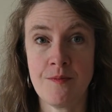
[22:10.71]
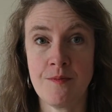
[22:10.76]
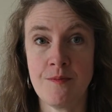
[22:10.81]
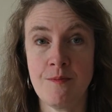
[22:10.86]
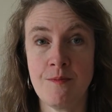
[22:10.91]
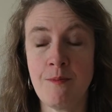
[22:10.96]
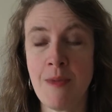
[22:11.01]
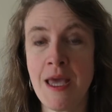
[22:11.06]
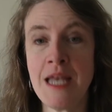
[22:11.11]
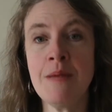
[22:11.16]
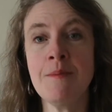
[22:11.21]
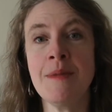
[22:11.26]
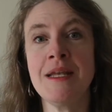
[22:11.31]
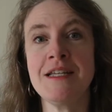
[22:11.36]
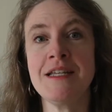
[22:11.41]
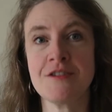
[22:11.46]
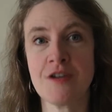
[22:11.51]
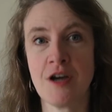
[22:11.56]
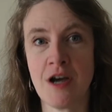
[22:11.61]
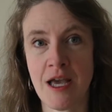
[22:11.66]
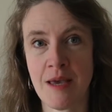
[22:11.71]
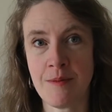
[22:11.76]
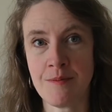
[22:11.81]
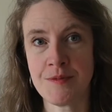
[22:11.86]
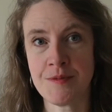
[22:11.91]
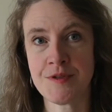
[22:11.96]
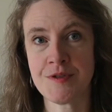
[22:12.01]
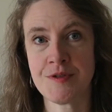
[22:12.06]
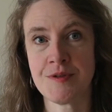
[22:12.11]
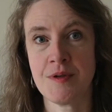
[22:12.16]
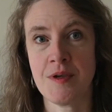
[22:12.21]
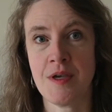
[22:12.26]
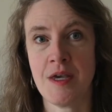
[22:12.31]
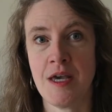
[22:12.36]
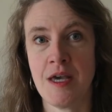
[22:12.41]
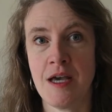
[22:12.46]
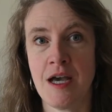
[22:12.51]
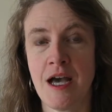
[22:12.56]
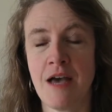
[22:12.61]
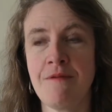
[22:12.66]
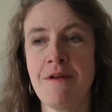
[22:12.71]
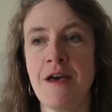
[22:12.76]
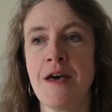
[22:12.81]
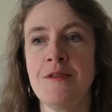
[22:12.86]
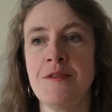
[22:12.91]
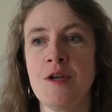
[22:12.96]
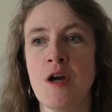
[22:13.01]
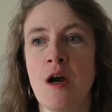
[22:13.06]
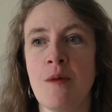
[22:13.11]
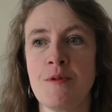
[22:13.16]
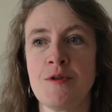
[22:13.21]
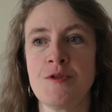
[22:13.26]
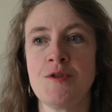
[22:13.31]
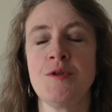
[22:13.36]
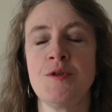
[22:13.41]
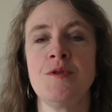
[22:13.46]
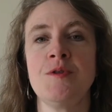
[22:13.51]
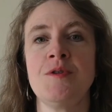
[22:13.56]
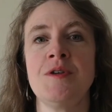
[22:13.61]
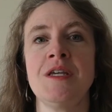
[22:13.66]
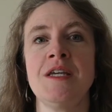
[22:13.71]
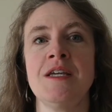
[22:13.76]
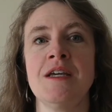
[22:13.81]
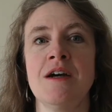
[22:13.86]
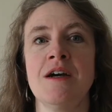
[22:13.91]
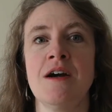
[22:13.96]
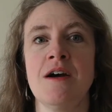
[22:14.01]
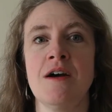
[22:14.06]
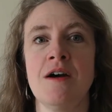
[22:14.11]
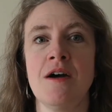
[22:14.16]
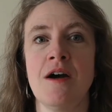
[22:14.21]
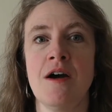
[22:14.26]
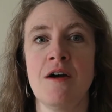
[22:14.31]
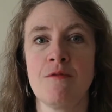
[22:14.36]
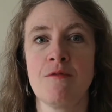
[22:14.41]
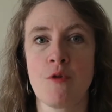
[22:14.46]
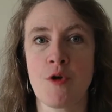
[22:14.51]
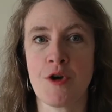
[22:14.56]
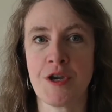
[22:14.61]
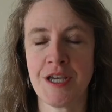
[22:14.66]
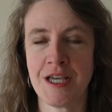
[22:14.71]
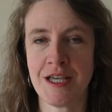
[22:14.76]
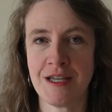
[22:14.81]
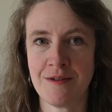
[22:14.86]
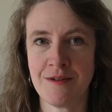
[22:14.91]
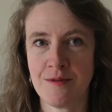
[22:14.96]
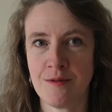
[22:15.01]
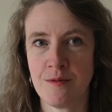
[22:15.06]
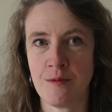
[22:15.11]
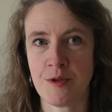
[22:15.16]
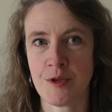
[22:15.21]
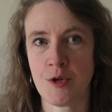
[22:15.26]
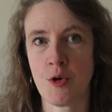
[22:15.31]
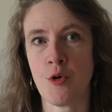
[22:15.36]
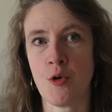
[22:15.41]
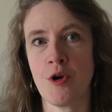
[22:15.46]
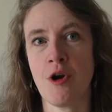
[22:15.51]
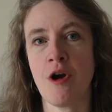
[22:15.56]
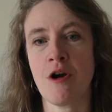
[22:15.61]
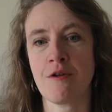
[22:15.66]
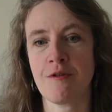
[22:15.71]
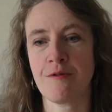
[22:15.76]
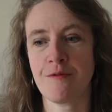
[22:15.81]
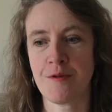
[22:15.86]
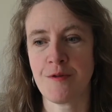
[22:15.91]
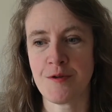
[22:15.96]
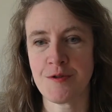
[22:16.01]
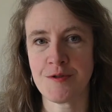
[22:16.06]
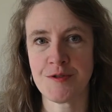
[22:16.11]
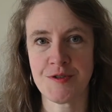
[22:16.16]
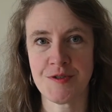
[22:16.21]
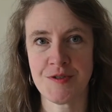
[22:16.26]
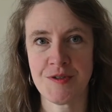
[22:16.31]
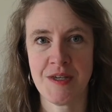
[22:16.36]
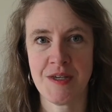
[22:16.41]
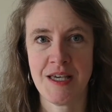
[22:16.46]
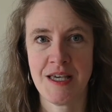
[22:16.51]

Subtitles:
many, many times I've had the opportunity of working with choreographers,